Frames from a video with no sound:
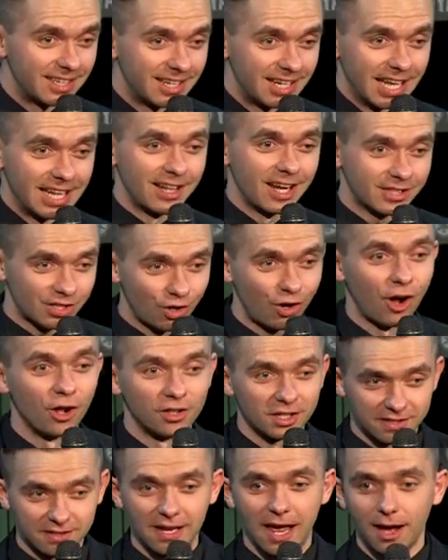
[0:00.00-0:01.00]
That's called
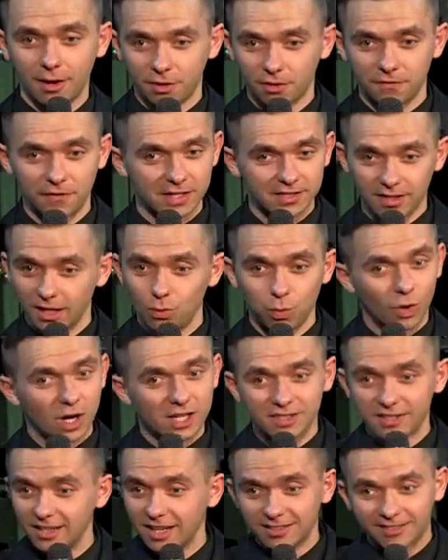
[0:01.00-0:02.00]
a sacrifice. It
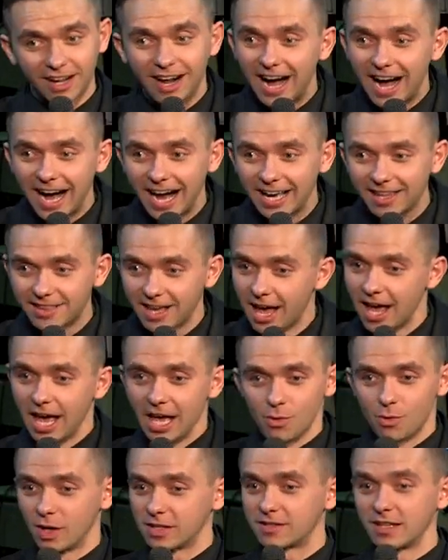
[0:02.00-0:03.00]
wasn't a tithe, it
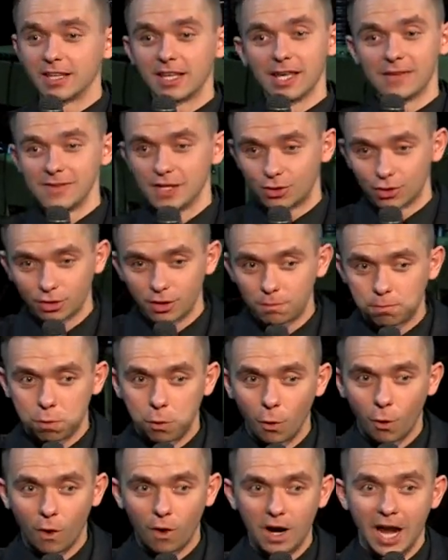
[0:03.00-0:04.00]
wasn't giving to the
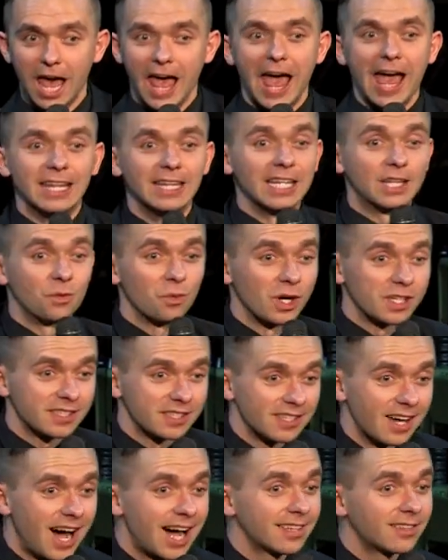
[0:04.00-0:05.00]
poor, and it was
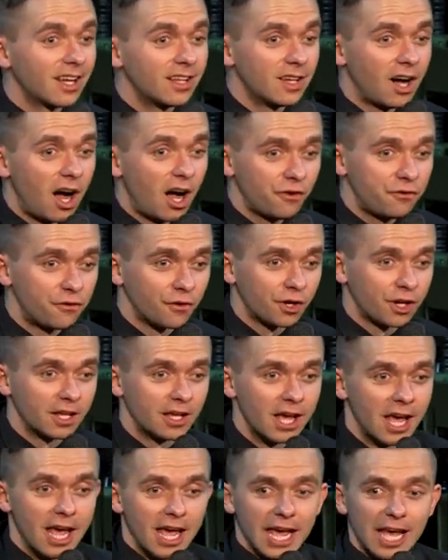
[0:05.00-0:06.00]
not an offering.
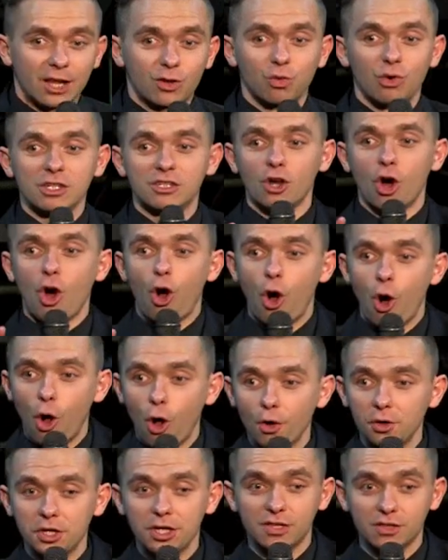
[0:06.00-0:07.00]
It was a
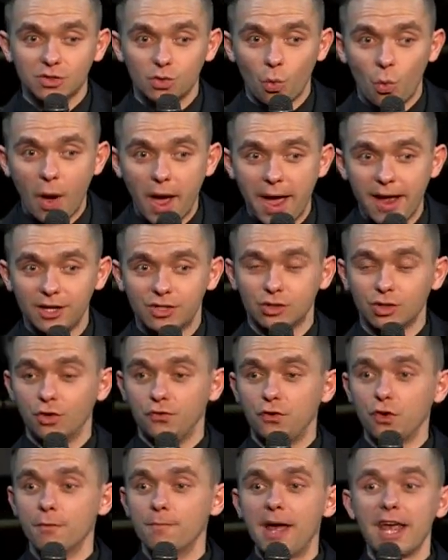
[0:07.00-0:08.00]
whole year's wage. So if
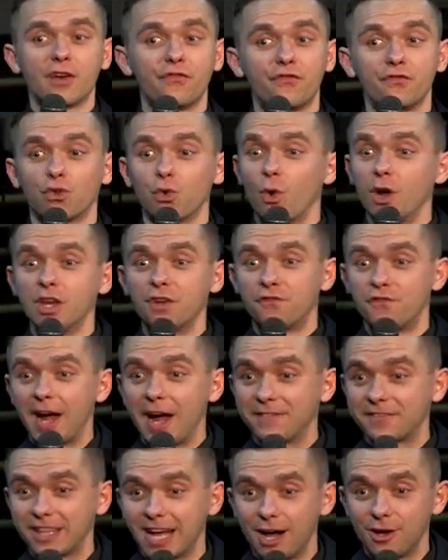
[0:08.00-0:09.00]
you make
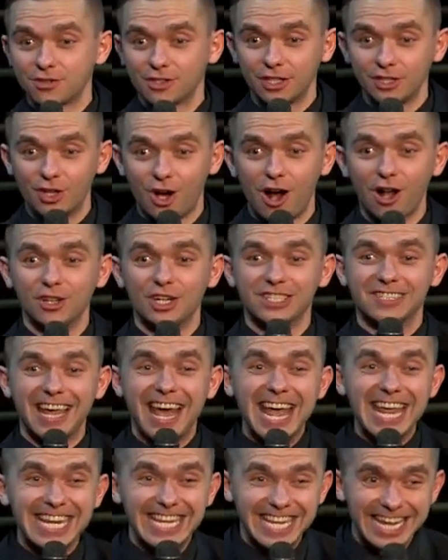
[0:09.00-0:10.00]
$25,000
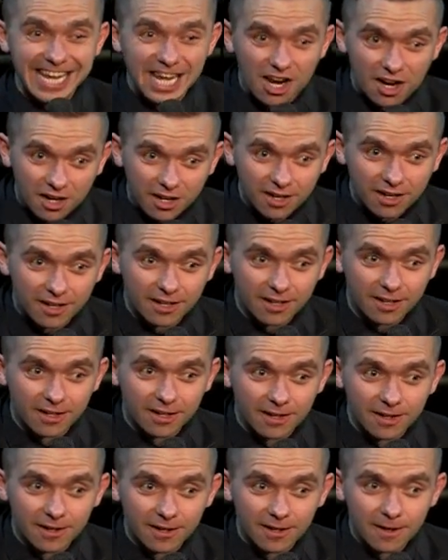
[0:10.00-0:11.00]
a year,
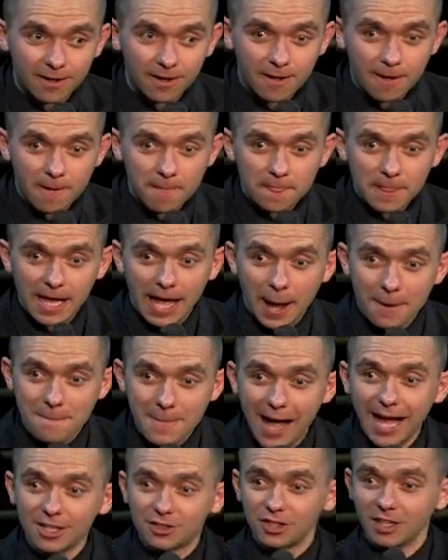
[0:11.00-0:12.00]

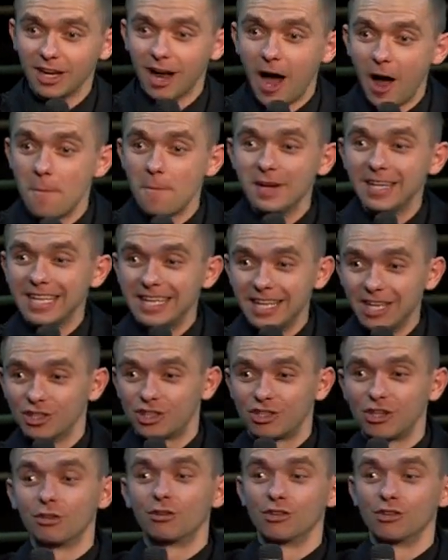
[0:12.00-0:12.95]
imagine how many years she had to